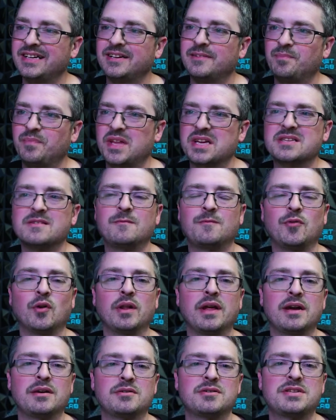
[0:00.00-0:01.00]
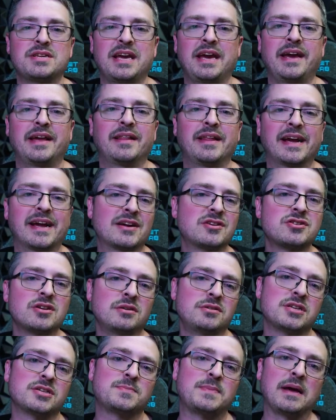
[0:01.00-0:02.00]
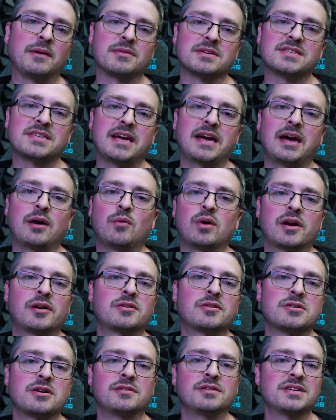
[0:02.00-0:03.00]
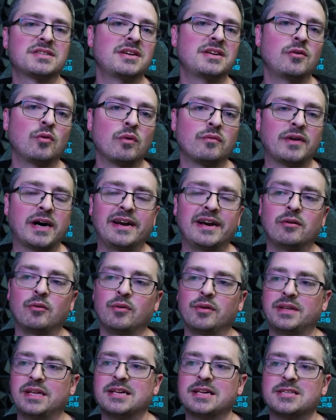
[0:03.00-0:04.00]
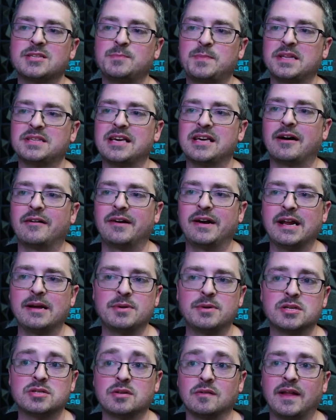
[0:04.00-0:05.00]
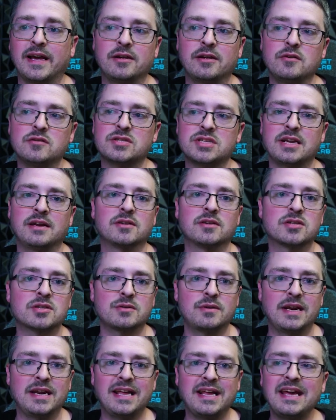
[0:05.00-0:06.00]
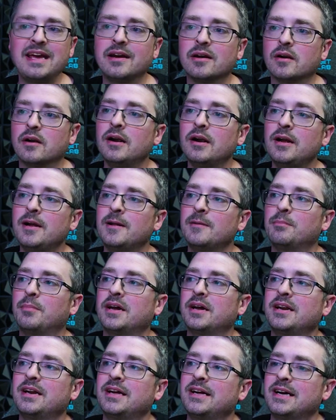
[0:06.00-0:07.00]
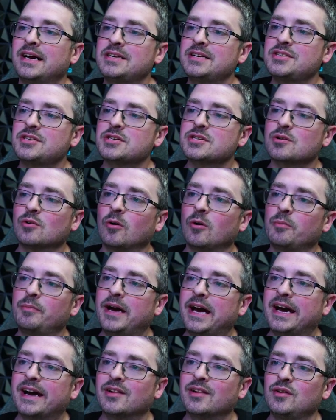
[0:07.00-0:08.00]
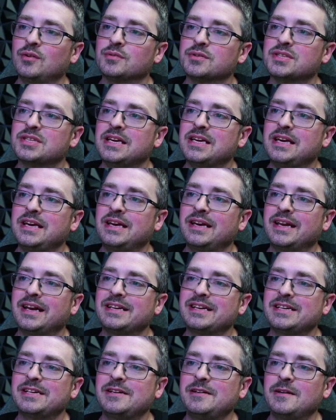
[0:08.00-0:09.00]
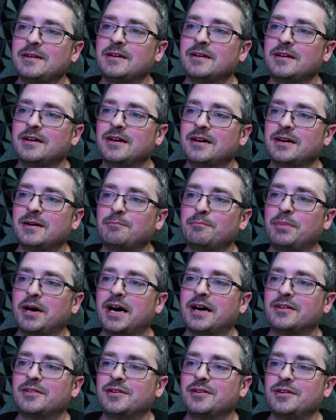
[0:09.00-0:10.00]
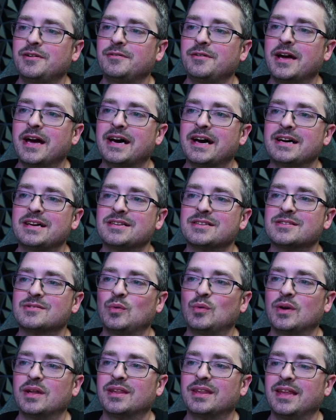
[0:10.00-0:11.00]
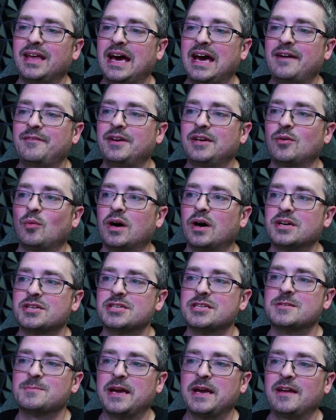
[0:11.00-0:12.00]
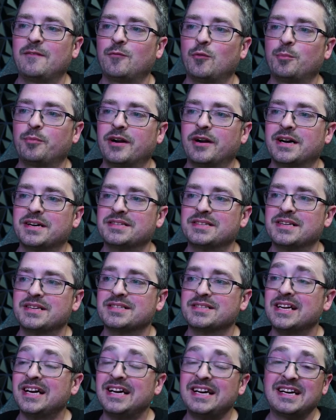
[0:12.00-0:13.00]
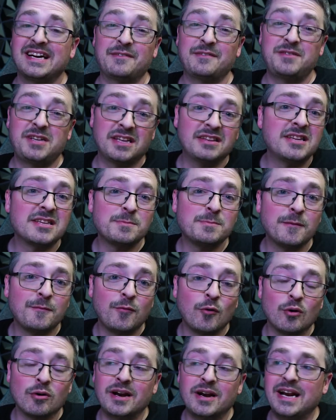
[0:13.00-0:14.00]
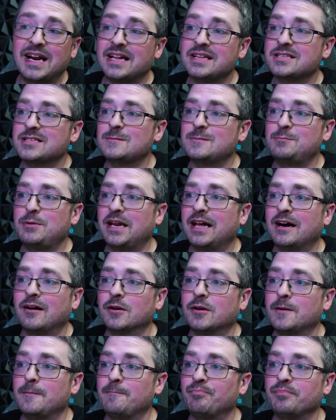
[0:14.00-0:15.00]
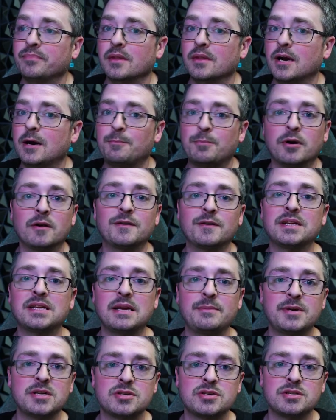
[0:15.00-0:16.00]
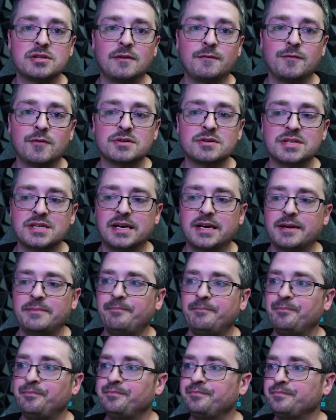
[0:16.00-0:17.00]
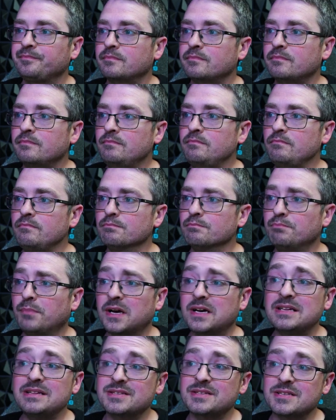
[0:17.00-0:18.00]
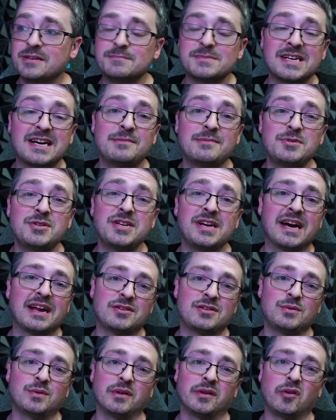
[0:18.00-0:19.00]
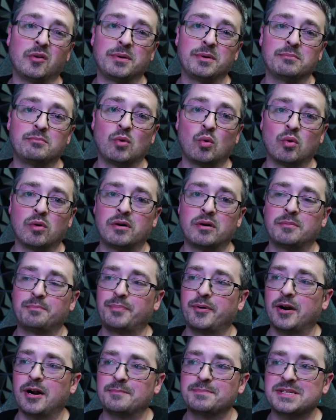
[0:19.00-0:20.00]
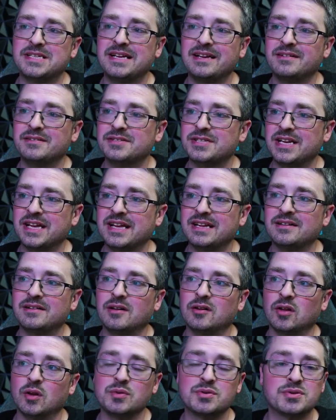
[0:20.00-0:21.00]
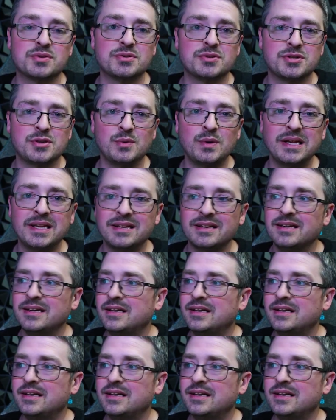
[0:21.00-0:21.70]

doesn't fully understand. Like, I should just be able to say, I want to turn this into a vinyl, and then it spits out an image like you see on the screen here. But as you scroll back, you'll see, and I didn't bother you guys with having to watch this painful process. I've done this before, and it's spit out a perfect image the first time, but sometimes you got to do a little bit more prompting to get closer to it.